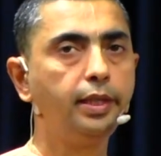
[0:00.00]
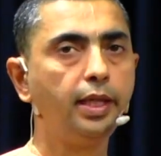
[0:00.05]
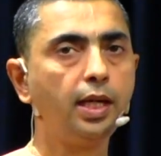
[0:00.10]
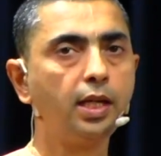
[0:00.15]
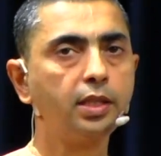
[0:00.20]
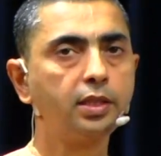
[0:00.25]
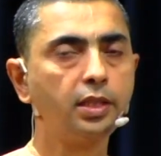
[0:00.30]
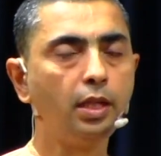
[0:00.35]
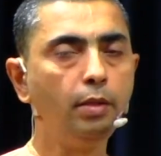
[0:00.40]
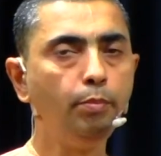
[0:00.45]

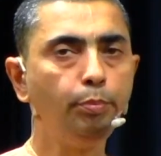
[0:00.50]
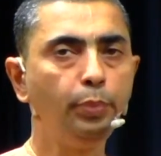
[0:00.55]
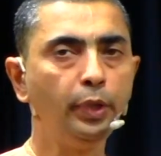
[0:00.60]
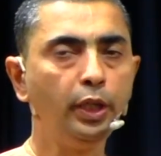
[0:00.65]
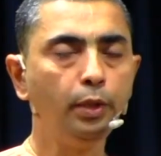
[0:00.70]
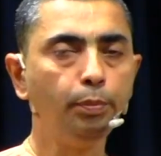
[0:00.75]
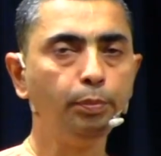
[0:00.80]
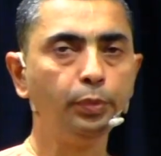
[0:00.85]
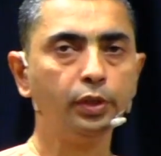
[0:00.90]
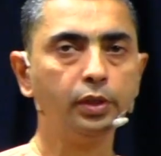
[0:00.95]
There are some
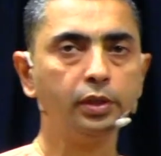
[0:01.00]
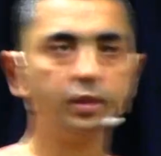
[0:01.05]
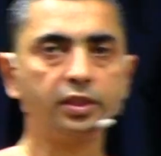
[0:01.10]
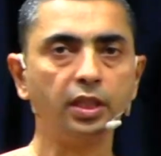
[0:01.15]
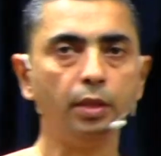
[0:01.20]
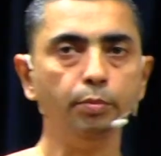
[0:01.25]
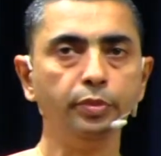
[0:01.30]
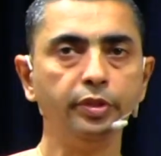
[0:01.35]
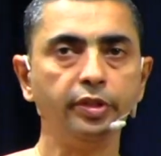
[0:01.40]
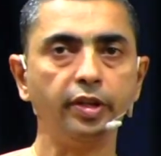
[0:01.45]
people,
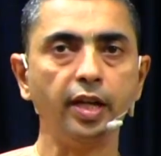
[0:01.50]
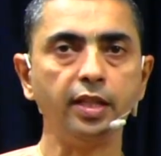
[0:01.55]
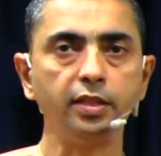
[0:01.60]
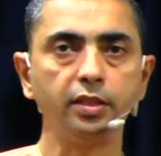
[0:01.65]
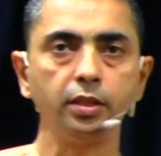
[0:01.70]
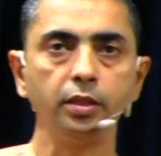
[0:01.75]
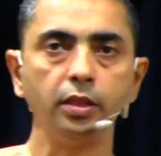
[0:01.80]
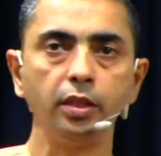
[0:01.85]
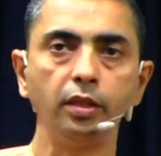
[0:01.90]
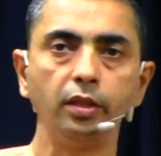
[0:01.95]
some
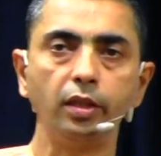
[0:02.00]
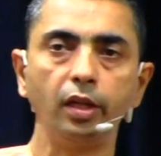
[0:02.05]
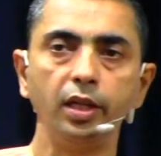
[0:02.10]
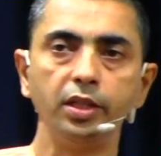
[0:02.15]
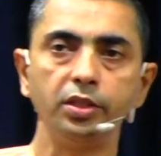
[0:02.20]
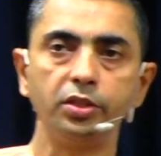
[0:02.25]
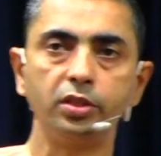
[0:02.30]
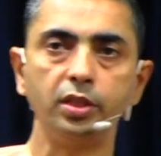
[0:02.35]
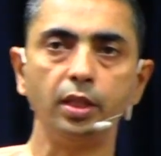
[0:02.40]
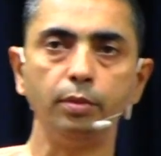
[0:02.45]

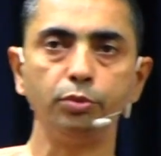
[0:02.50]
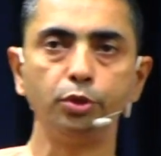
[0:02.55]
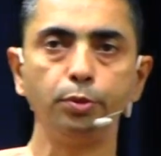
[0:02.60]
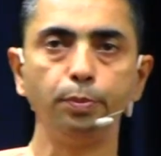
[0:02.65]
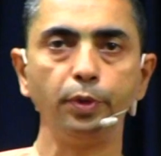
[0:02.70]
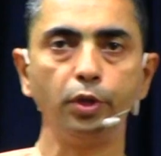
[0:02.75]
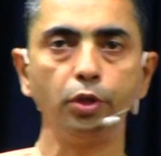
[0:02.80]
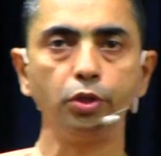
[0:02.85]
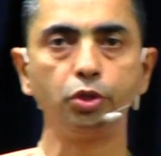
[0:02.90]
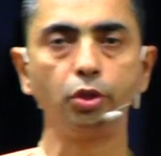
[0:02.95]
transcendentalists, some
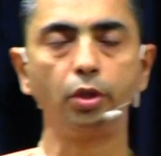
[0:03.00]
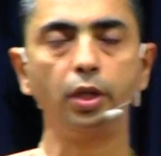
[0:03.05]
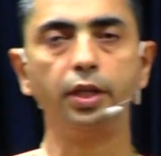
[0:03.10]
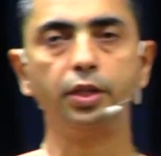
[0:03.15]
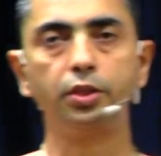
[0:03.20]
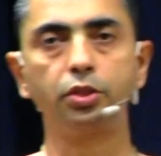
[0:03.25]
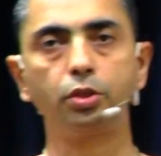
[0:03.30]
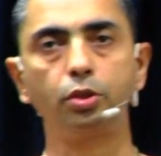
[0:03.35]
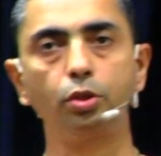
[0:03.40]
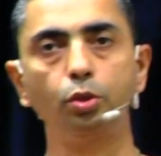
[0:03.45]

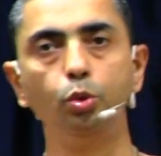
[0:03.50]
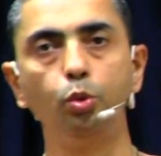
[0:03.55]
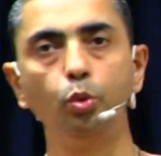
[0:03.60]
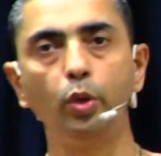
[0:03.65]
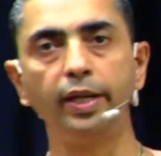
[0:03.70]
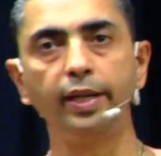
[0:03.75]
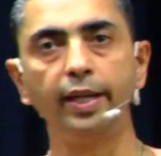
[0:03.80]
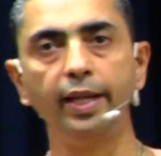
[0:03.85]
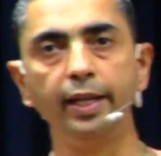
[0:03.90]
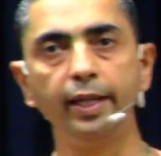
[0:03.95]
spiritualists
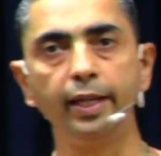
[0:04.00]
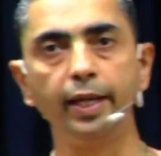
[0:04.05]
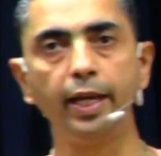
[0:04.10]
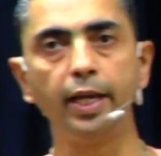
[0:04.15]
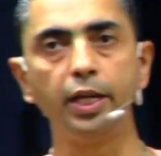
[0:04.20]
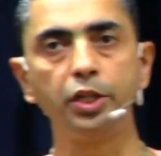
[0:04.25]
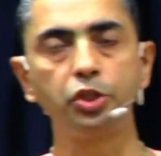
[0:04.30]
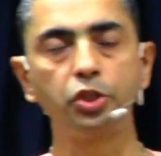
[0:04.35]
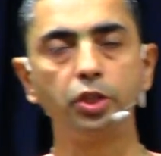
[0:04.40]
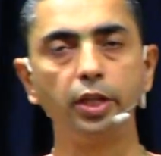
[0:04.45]
who are
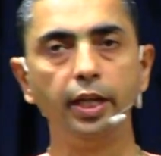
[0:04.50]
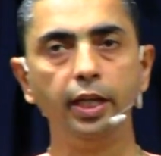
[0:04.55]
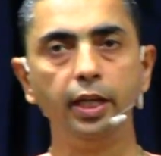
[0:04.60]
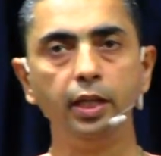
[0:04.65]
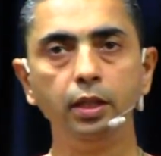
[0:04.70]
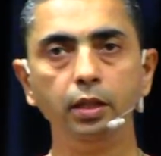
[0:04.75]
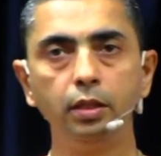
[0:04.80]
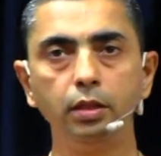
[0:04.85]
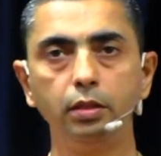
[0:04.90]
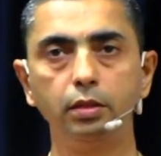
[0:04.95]
engaged
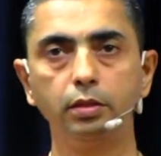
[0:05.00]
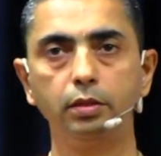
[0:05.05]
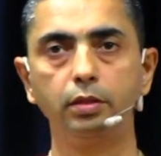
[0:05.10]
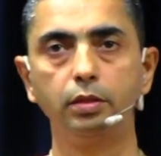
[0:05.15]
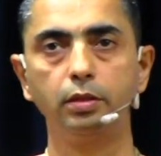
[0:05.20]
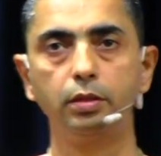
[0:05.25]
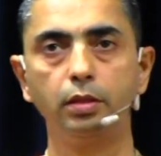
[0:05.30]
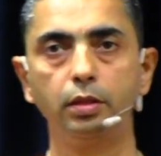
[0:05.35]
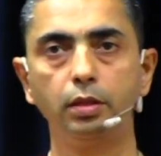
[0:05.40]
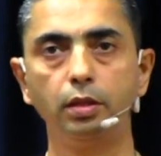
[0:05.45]
in
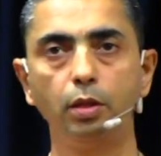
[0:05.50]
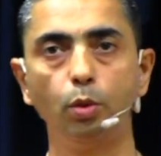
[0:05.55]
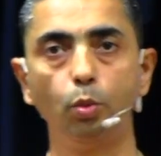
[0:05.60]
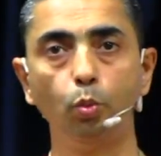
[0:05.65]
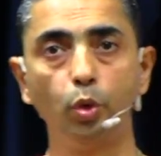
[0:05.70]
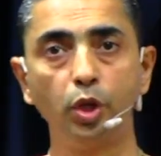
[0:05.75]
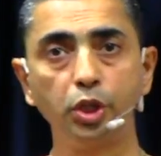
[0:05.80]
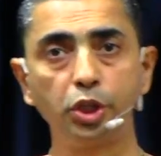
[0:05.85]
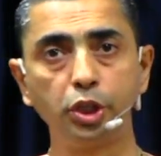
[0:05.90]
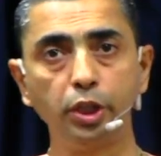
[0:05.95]

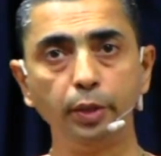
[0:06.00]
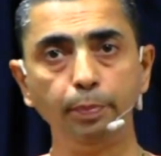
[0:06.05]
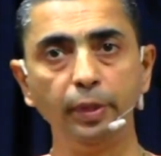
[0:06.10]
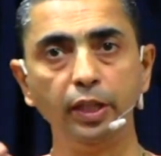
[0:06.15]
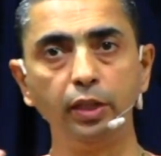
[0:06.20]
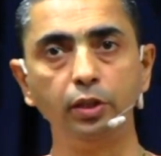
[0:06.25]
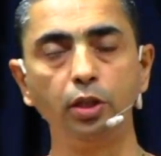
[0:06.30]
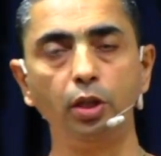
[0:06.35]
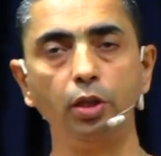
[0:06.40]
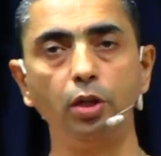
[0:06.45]

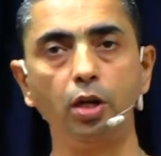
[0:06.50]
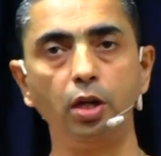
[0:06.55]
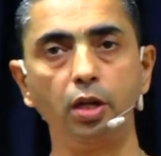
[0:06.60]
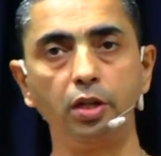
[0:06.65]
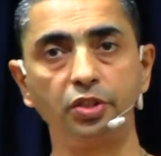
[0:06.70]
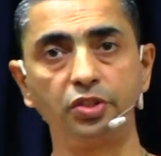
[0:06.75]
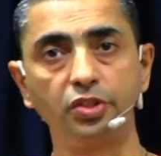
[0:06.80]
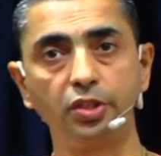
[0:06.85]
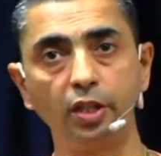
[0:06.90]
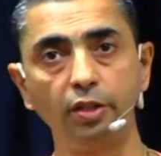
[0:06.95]
worshipping the
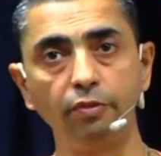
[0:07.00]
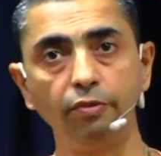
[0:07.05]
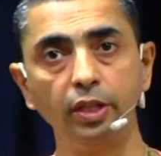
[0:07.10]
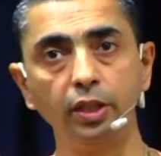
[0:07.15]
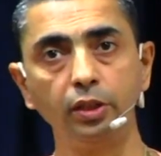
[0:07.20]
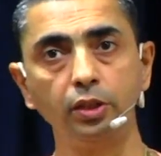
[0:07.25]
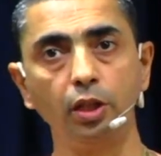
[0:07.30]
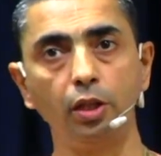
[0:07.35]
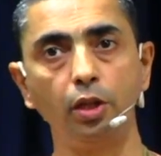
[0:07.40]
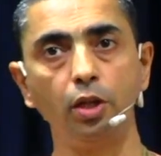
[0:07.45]
Lord,
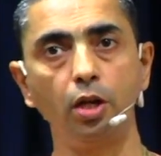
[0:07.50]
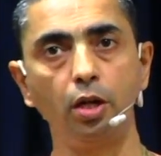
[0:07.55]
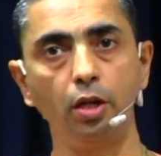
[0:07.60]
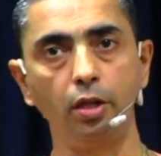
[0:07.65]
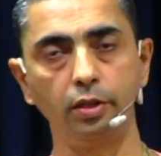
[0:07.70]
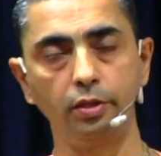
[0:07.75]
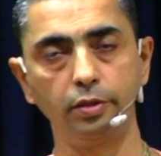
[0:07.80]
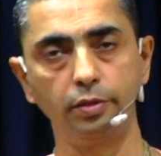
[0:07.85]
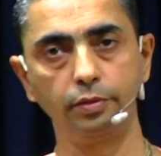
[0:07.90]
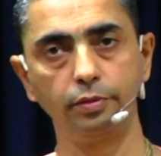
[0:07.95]
serving the
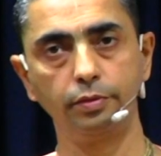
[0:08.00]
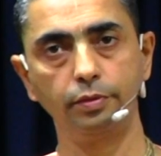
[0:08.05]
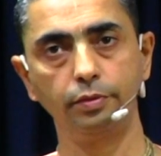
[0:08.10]
Lord.